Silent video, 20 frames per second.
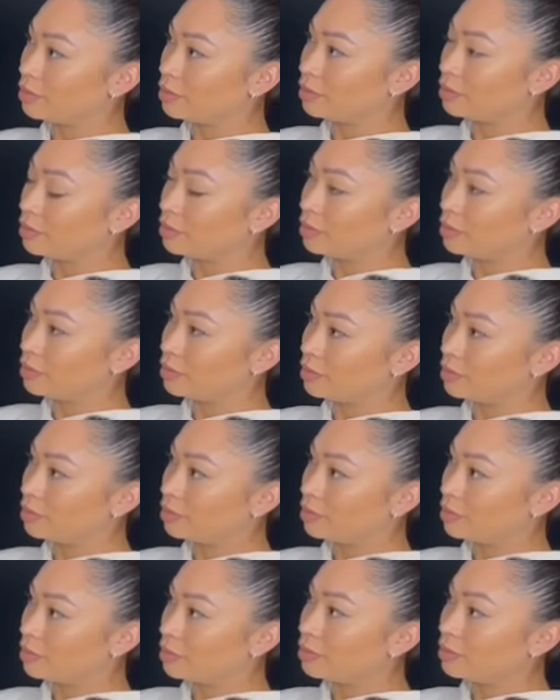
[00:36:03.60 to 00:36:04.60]

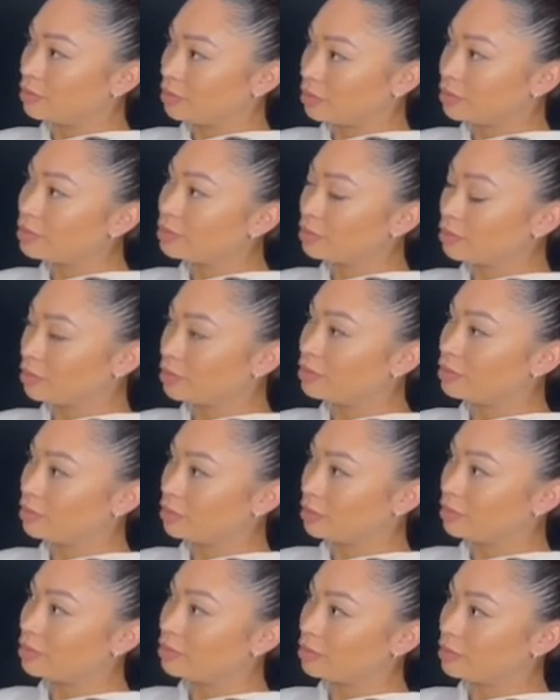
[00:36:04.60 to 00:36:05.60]

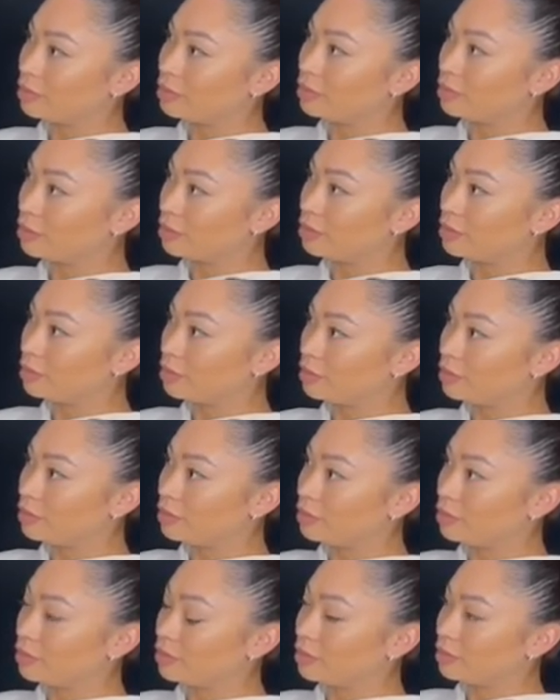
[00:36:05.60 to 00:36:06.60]

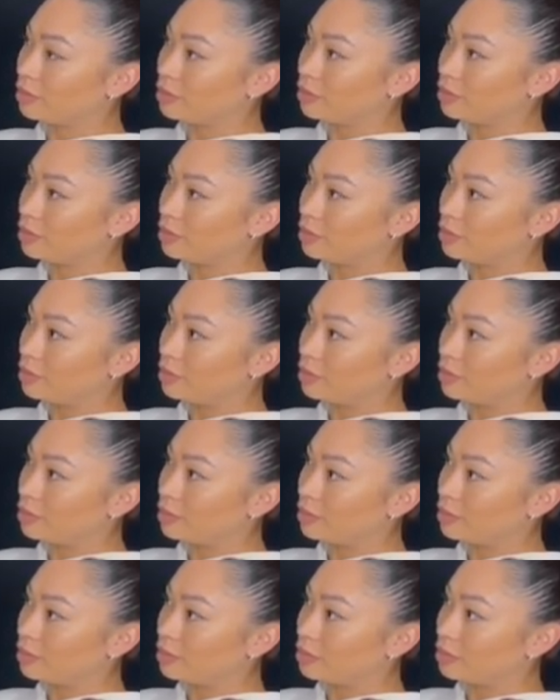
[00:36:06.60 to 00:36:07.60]
(silent)